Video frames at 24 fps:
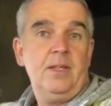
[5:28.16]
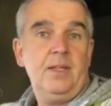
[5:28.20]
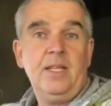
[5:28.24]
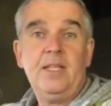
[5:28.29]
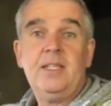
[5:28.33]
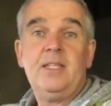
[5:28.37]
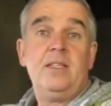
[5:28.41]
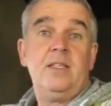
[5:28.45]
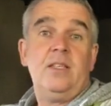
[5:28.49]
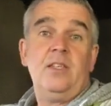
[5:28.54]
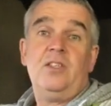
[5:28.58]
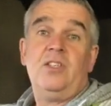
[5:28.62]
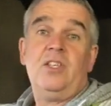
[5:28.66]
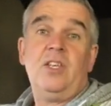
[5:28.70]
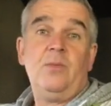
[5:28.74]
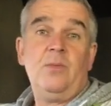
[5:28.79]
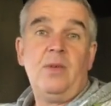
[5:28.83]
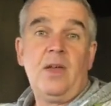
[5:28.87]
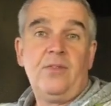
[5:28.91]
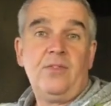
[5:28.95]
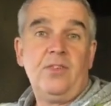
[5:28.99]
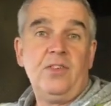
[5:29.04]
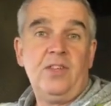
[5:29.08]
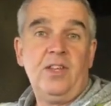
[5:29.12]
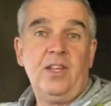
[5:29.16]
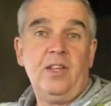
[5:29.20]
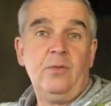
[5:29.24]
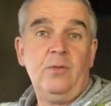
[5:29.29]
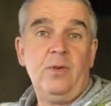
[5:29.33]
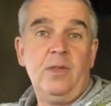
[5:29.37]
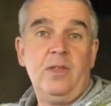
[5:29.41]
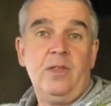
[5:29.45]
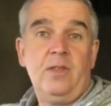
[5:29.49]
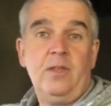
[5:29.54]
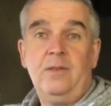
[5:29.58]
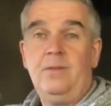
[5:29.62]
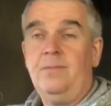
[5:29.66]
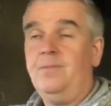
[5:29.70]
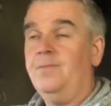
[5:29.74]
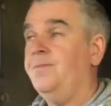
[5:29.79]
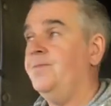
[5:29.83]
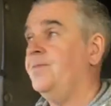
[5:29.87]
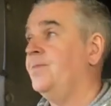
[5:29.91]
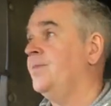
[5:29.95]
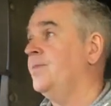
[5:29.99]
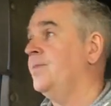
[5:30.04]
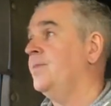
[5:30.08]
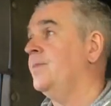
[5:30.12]
This is the shit we have to deal with.
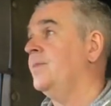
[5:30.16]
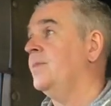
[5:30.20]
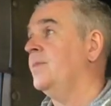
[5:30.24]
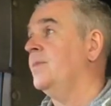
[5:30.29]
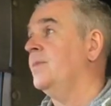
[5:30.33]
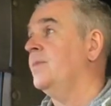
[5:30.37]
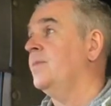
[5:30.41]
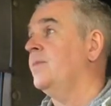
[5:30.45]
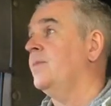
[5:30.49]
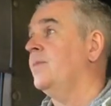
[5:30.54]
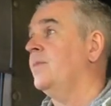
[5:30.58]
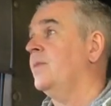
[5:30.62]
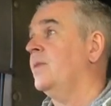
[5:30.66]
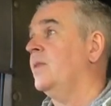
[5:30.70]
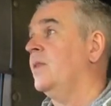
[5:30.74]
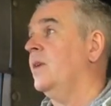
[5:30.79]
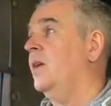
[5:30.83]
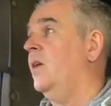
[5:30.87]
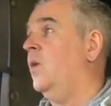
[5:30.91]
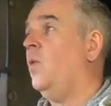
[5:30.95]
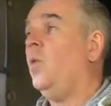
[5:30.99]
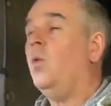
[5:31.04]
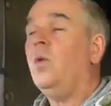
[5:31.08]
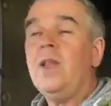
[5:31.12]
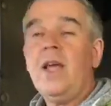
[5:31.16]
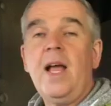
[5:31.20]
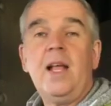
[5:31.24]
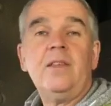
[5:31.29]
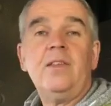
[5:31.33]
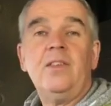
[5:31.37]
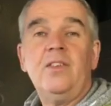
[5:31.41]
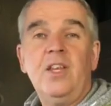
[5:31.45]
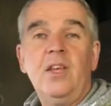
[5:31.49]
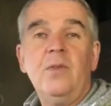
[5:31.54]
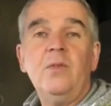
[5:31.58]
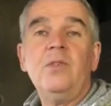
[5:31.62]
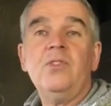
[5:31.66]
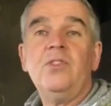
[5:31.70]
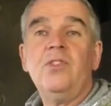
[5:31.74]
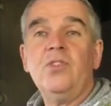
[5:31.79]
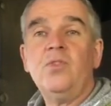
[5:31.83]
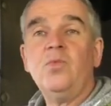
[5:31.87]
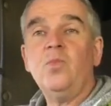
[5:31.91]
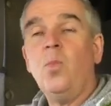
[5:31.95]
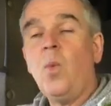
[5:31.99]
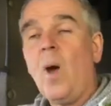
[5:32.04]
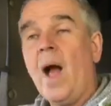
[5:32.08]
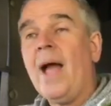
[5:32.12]
All he had to do was
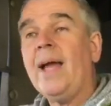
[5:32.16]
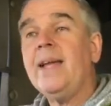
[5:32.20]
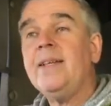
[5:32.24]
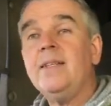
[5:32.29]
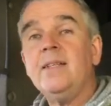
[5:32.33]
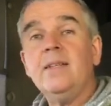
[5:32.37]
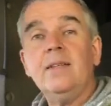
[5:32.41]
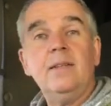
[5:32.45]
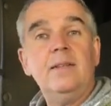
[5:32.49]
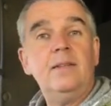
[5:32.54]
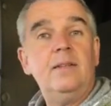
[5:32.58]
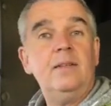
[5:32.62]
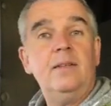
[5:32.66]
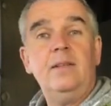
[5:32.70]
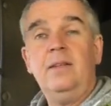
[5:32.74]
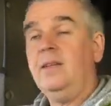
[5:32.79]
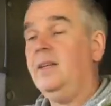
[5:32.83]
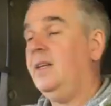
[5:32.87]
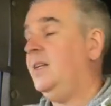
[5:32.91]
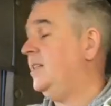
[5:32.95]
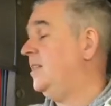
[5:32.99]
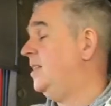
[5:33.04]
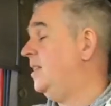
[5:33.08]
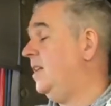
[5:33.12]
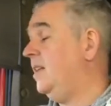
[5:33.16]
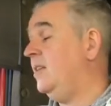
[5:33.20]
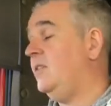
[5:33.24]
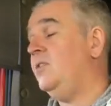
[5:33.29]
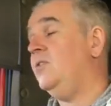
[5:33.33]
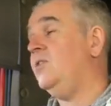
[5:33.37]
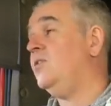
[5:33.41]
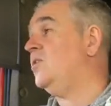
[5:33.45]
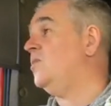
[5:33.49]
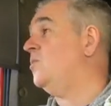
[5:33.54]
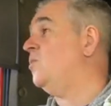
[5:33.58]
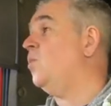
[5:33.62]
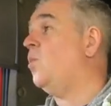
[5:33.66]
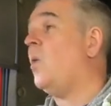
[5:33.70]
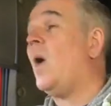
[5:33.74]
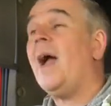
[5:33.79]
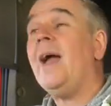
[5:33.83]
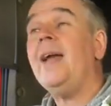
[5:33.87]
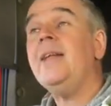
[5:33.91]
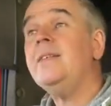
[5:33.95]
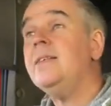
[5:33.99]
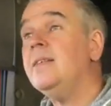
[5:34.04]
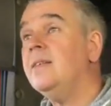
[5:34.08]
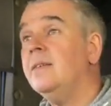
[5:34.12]
just wait. It just
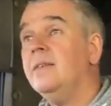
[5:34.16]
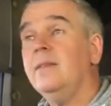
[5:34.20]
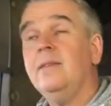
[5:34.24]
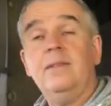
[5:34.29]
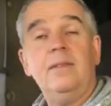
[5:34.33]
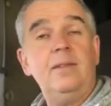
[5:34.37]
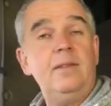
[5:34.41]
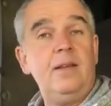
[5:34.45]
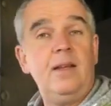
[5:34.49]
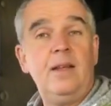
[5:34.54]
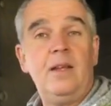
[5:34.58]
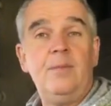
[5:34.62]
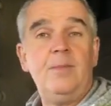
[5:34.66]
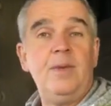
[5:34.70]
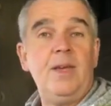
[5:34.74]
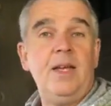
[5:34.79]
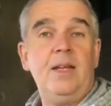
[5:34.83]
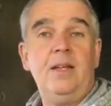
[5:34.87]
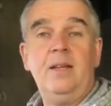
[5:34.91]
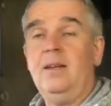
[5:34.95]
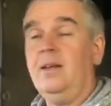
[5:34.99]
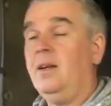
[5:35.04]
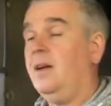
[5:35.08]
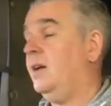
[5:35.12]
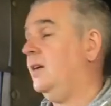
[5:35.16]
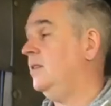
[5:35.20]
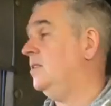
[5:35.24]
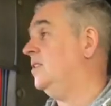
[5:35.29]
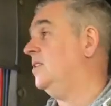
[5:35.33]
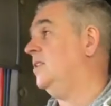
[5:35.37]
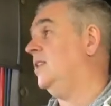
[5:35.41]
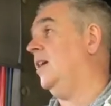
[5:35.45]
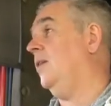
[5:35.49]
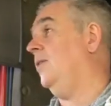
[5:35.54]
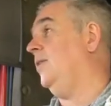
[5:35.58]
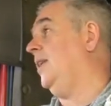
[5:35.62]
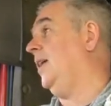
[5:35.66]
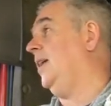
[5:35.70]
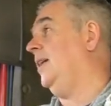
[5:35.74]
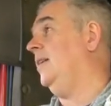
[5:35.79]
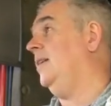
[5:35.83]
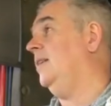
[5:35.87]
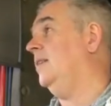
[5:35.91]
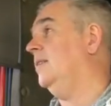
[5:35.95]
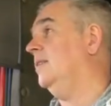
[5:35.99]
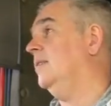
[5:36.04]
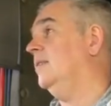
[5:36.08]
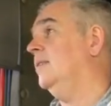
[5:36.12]
wait. You know what I mean? I just don't get
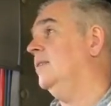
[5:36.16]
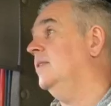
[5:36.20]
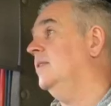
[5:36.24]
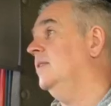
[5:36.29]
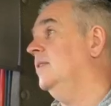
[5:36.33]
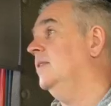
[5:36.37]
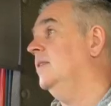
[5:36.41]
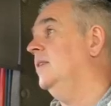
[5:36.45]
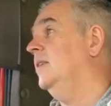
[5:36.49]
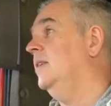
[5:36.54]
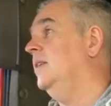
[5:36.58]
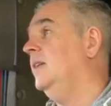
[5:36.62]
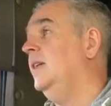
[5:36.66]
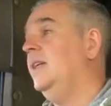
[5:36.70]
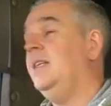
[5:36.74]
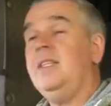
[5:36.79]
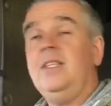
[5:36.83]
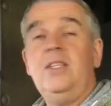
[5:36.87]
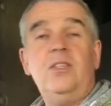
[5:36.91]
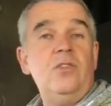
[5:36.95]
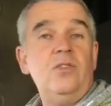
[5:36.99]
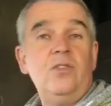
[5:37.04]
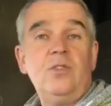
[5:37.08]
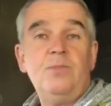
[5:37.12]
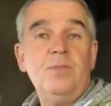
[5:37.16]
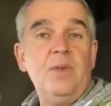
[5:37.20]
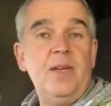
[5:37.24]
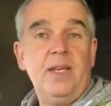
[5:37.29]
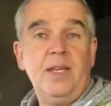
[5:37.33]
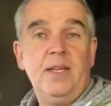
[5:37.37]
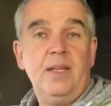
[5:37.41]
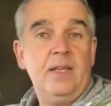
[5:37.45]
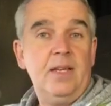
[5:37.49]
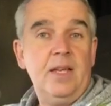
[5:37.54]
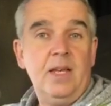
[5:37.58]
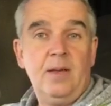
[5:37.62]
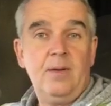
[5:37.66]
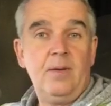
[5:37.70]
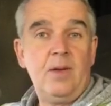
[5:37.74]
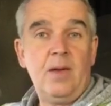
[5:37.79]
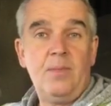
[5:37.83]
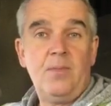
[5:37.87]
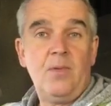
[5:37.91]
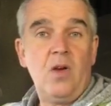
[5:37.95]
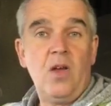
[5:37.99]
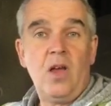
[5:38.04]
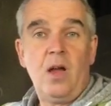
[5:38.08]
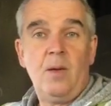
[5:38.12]
it. Is it just me?
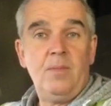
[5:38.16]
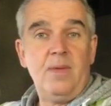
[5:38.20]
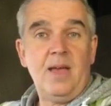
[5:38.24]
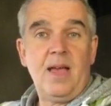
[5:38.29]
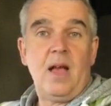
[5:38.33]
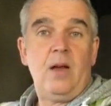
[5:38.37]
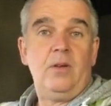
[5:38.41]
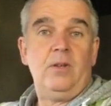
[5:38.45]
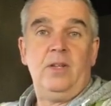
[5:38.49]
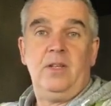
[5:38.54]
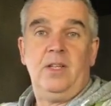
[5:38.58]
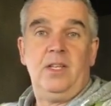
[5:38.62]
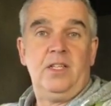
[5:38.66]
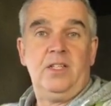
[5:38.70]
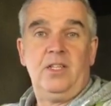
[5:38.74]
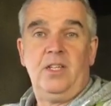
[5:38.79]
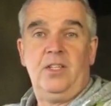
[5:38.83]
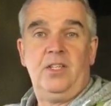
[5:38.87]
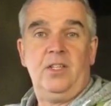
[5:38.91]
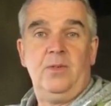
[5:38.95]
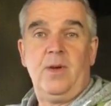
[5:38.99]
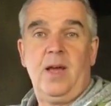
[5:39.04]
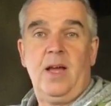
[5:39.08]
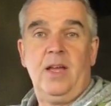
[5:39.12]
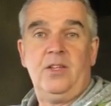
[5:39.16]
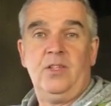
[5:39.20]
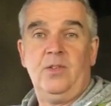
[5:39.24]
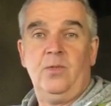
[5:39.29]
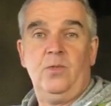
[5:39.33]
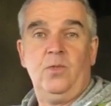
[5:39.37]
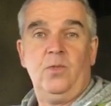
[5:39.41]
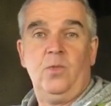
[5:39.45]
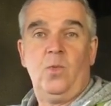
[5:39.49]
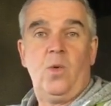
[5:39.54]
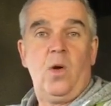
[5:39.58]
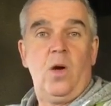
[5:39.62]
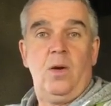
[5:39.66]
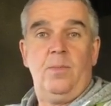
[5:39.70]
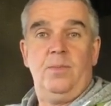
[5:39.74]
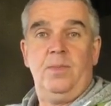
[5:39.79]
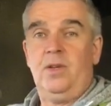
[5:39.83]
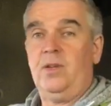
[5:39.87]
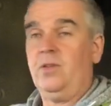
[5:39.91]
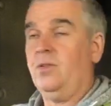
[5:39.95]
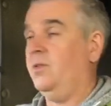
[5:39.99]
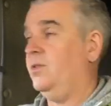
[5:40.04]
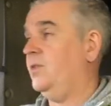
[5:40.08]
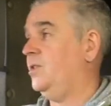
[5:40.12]
Am I on my own in this situation or what?
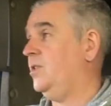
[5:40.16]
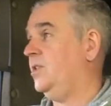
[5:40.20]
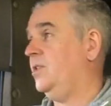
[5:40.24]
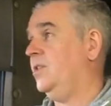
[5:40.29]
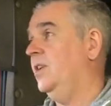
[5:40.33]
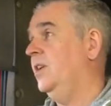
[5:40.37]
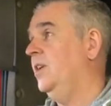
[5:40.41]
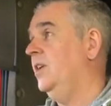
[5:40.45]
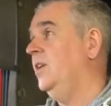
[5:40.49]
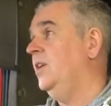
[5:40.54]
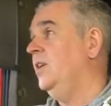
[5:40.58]
Because